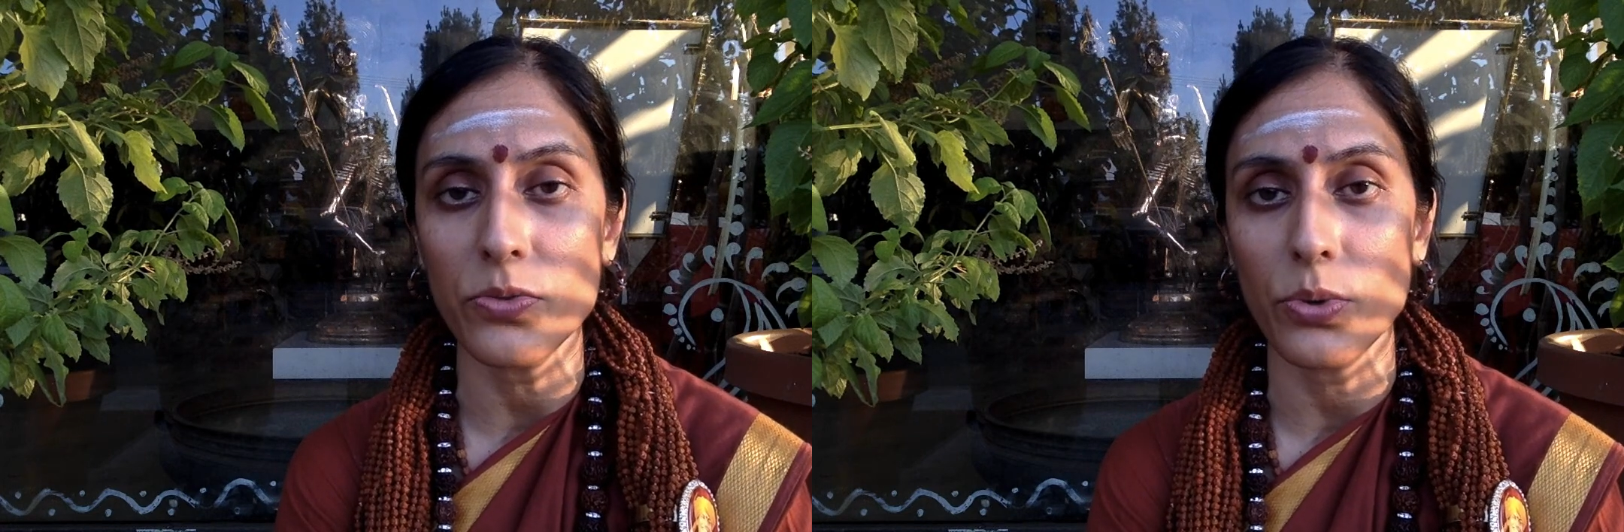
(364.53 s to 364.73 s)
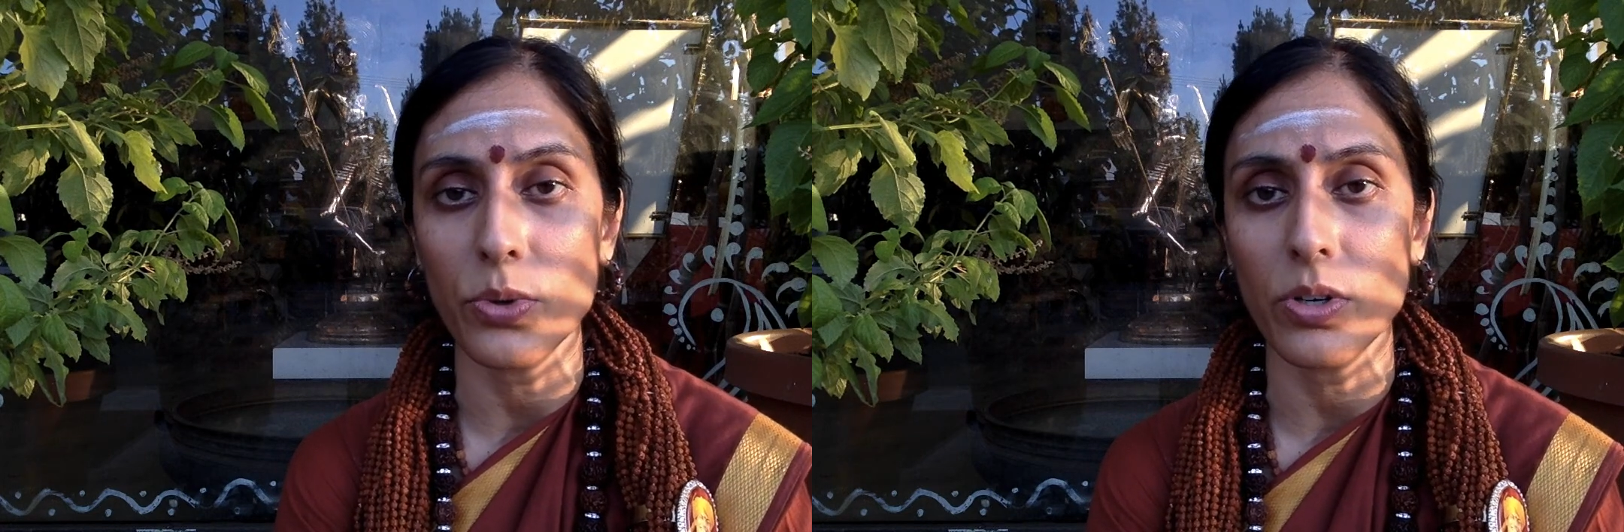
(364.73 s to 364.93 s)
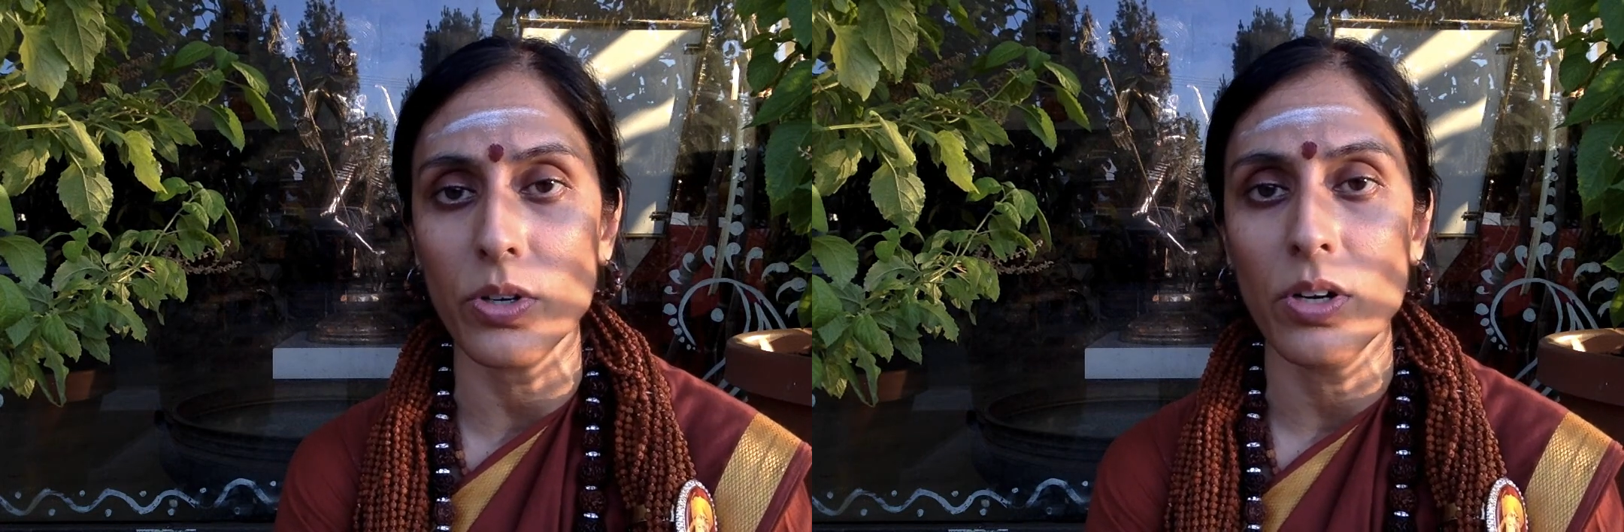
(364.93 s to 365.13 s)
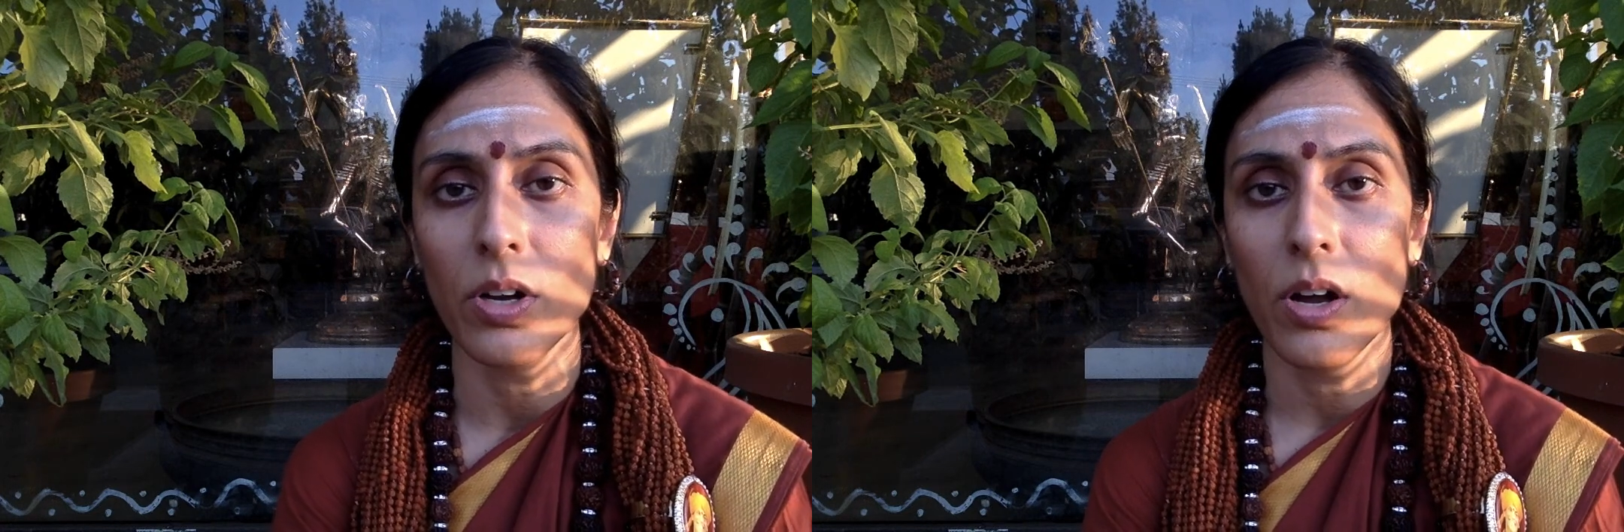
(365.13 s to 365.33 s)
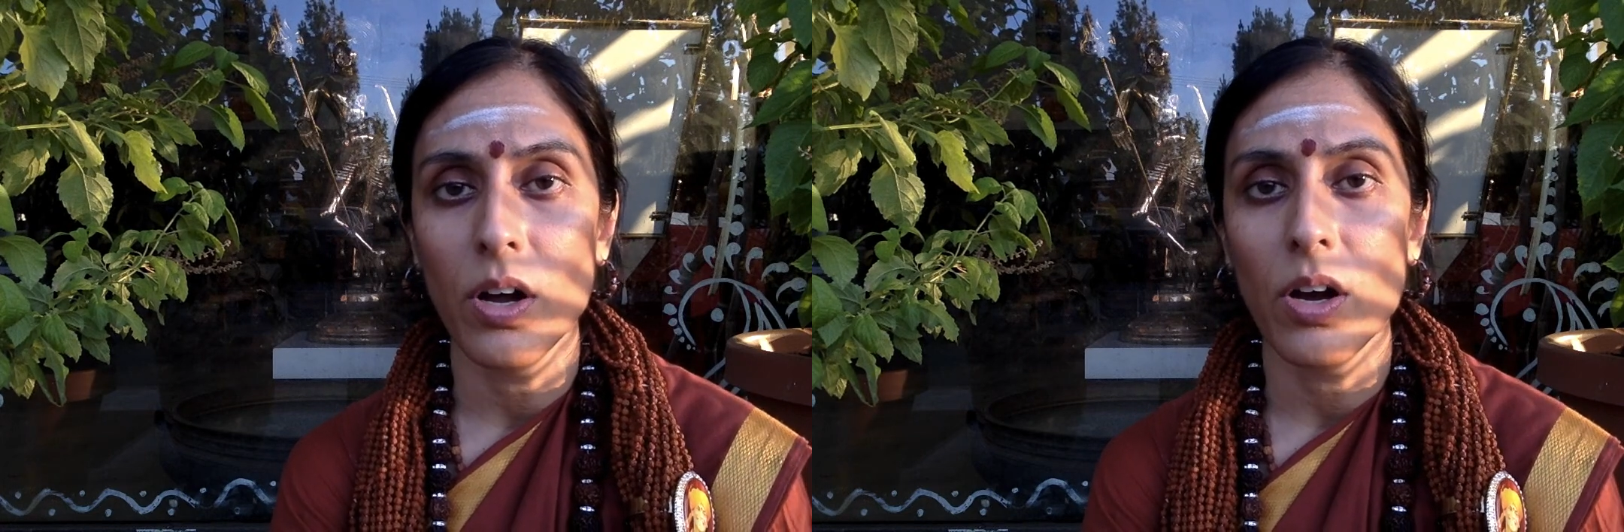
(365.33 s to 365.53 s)
for
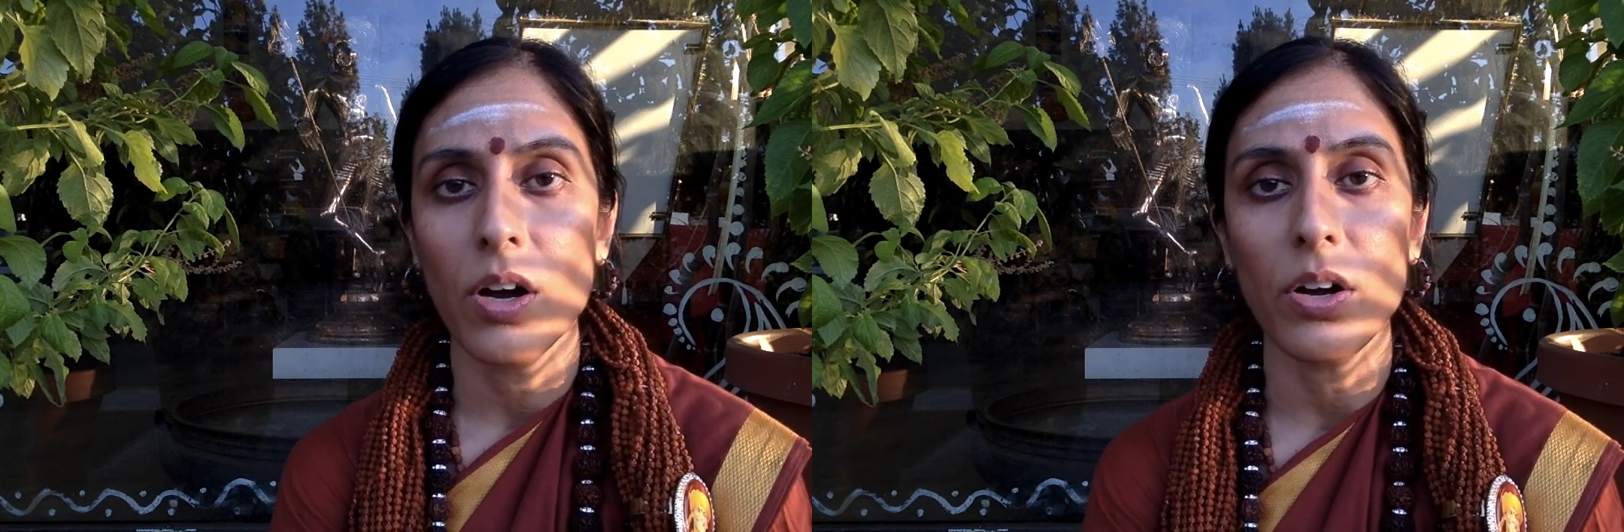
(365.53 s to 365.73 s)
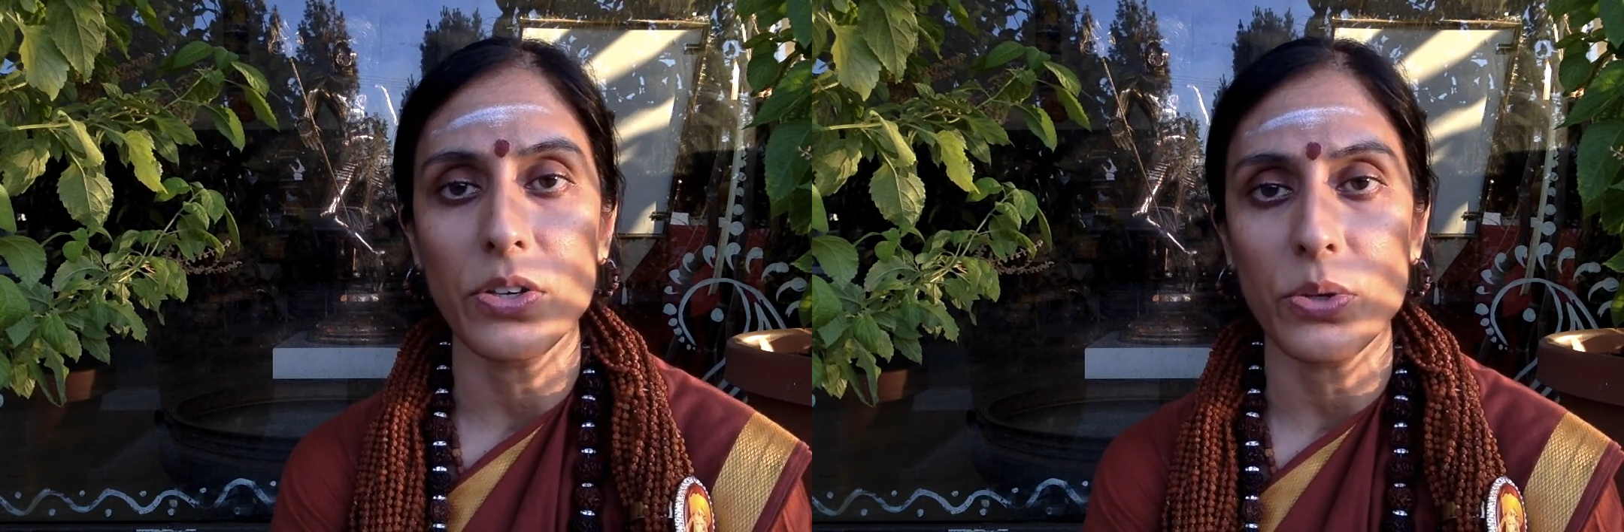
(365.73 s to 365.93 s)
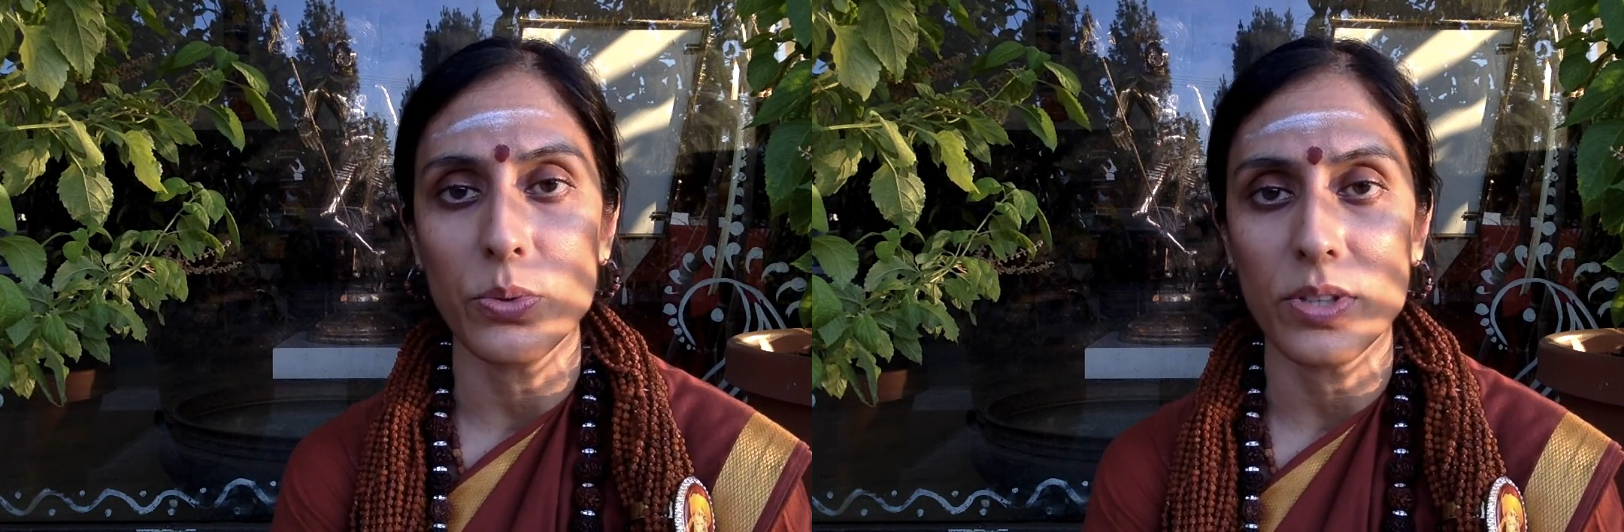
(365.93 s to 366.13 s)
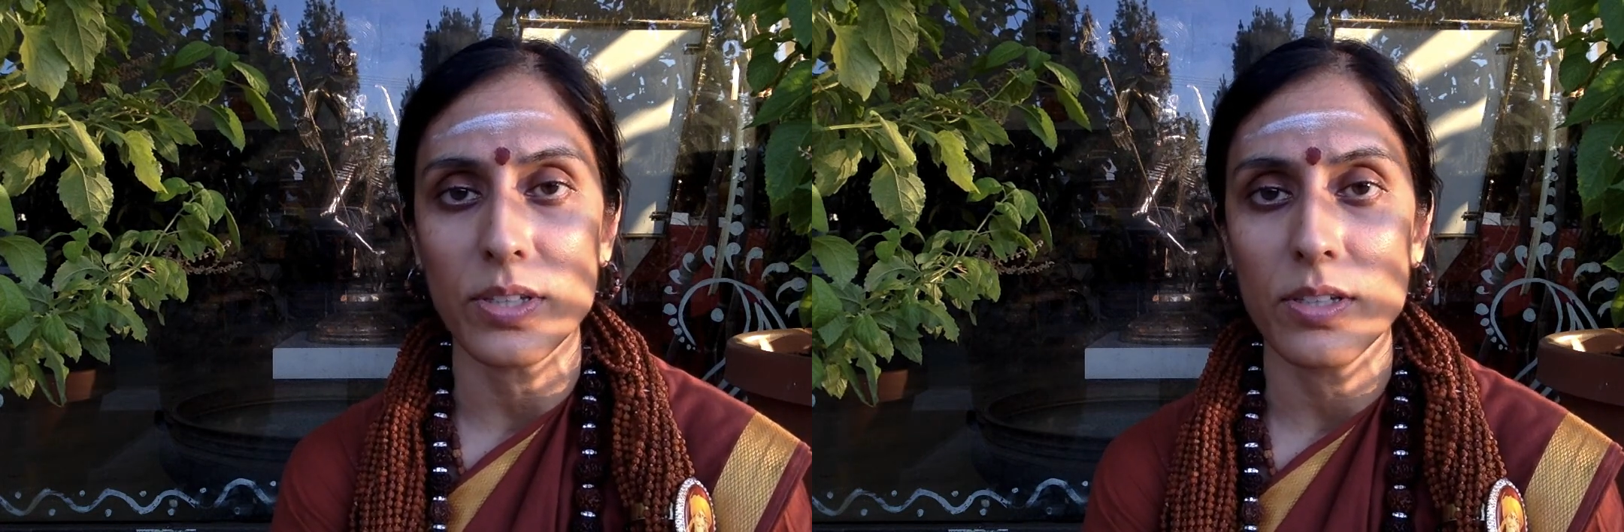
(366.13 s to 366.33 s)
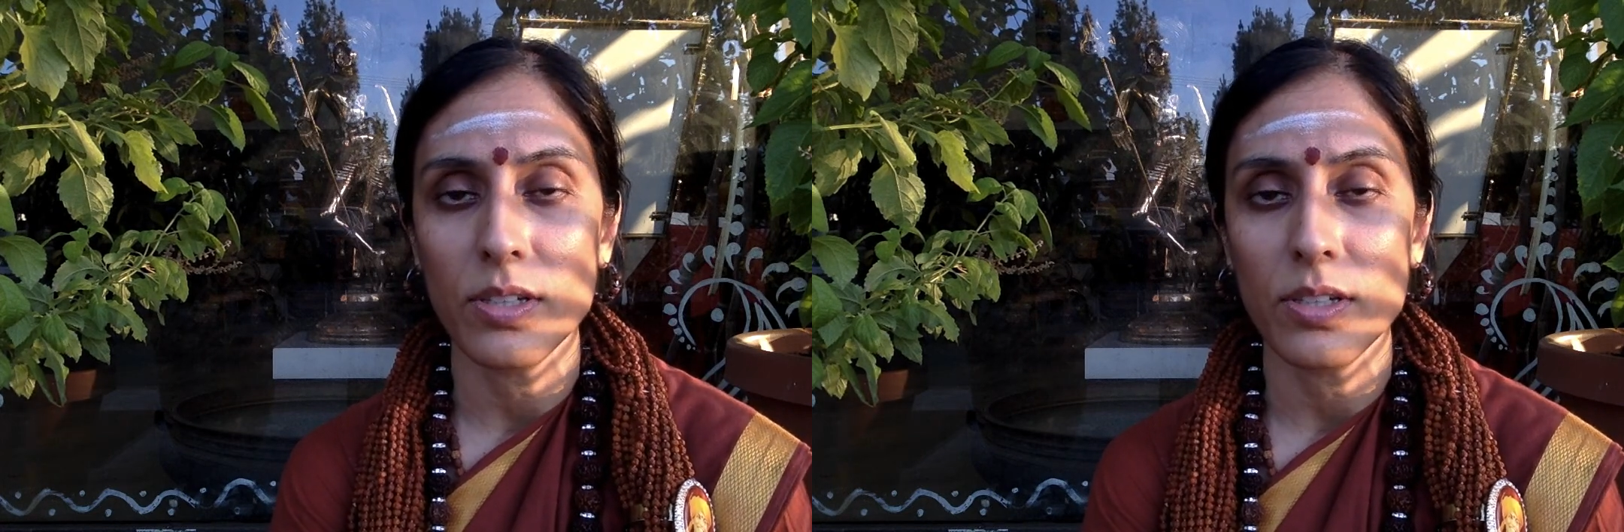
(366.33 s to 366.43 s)
our youth.